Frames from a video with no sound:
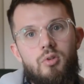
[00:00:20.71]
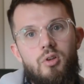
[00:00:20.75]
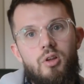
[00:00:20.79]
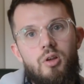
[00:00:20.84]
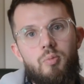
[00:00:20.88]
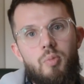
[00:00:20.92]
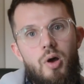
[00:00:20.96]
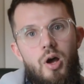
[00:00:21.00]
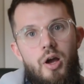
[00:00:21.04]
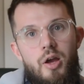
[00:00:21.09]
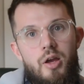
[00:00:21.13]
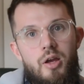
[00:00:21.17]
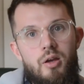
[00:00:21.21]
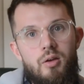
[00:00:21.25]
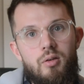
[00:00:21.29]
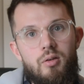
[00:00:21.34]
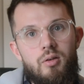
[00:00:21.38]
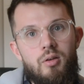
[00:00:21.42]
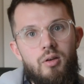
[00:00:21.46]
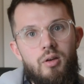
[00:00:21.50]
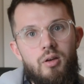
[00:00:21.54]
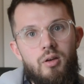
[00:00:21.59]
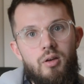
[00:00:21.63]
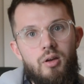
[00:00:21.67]
by
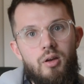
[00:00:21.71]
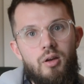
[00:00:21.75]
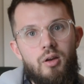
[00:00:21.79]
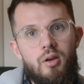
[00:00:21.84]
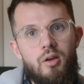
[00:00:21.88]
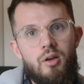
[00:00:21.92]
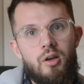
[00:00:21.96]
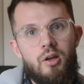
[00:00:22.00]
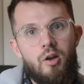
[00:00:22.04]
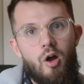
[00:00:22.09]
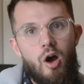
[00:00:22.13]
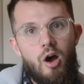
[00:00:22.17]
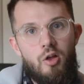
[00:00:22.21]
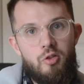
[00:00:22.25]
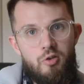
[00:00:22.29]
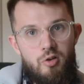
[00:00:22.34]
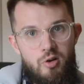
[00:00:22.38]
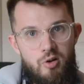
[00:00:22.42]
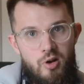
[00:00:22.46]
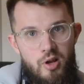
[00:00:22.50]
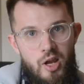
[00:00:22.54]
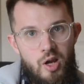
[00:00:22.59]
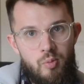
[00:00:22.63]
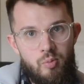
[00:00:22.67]
an author
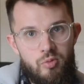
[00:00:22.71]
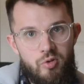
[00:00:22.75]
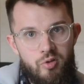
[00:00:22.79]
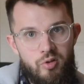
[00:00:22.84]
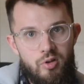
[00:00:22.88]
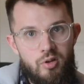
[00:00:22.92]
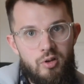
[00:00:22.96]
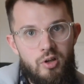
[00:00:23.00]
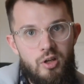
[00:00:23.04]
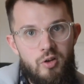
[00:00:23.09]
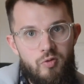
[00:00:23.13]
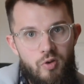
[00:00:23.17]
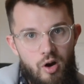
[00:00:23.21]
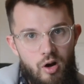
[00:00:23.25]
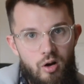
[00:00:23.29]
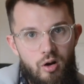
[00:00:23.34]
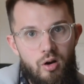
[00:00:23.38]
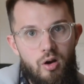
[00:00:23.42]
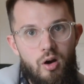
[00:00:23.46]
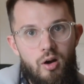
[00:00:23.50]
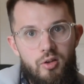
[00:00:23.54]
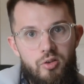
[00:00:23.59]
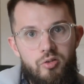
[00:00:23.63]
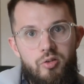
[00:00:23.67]
named Ivan
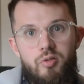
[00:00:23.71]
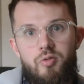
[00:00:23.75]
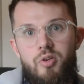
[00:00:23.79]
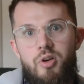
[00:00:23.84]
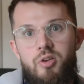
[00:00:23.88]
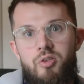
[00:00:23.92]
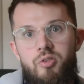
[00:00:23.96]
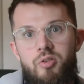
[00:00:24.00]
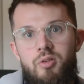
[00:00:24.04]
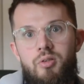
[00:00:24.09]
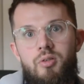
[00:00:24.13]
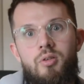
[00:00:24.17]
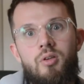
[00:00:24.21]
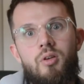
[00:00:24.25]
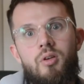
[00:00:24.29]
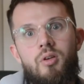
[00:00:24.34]
Kontsevich.